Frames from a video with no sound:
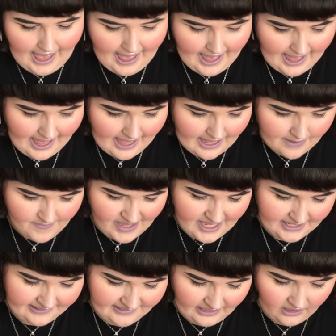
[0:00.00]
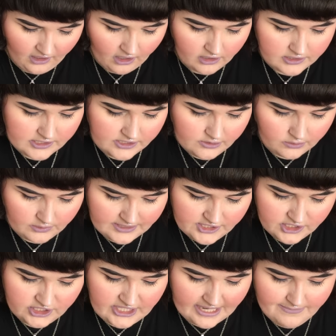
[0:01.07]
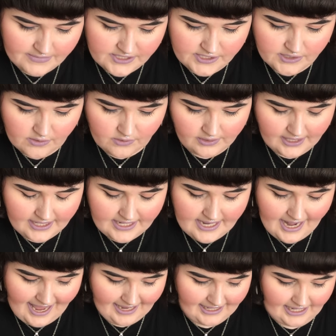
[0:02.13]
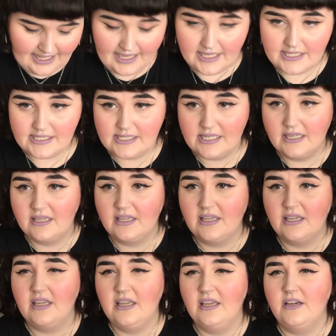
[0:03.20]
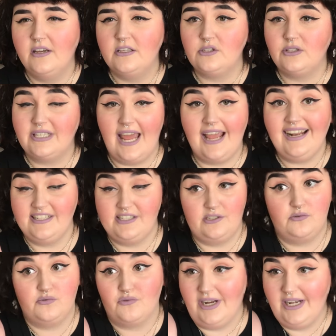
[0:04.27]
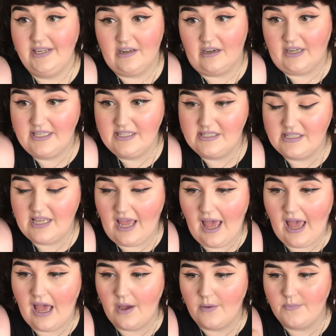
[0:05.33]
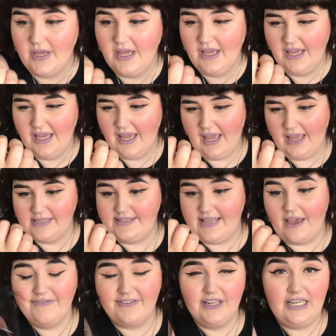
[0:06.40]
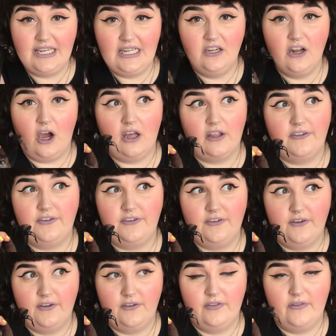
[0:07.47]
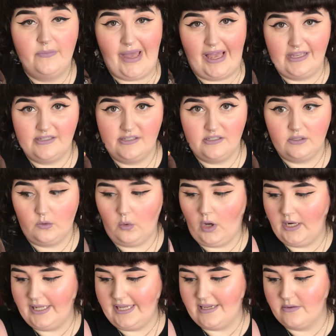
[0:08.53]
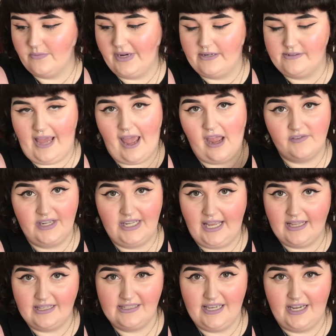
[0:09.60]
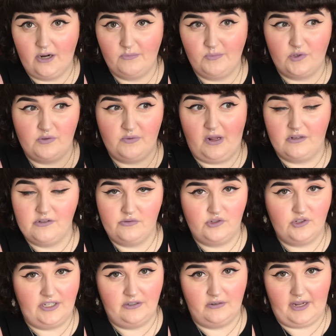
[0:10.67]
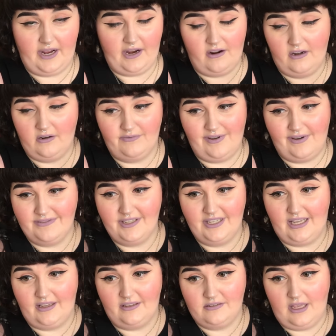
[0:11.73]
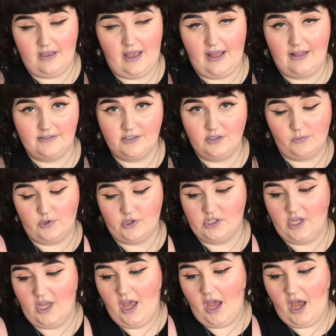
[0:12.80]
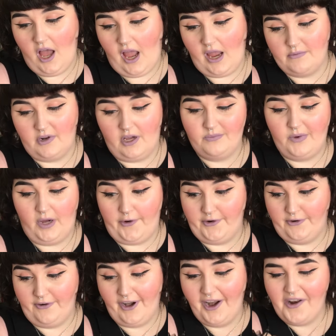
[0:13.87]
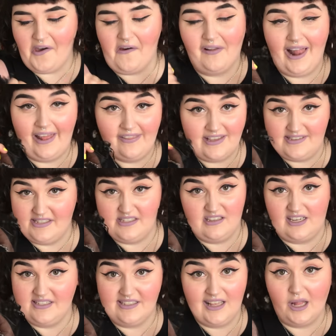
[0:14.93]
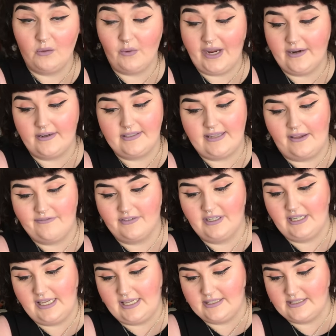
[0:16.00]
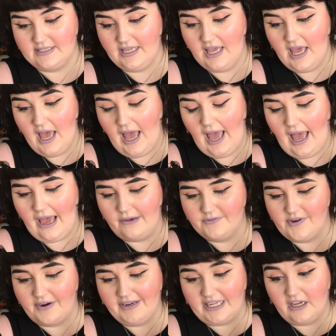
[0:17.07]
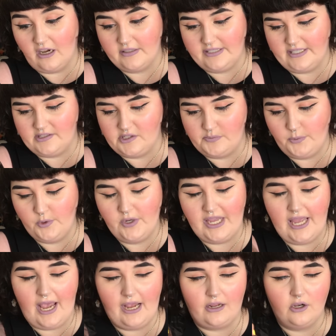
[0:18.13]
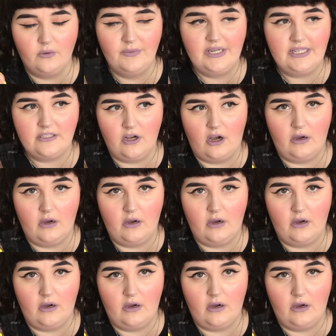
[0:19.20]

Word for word: The Lost Souls Gemstone Necklace. So the necklace is really nice. It's definitely not the best quality compared to everything else here, but to be honest with you, I don't care. I love everything else so much. I'm not bothered at all, and this is nice and I'll wear it definitely. It's very gothy and spooky, and coming into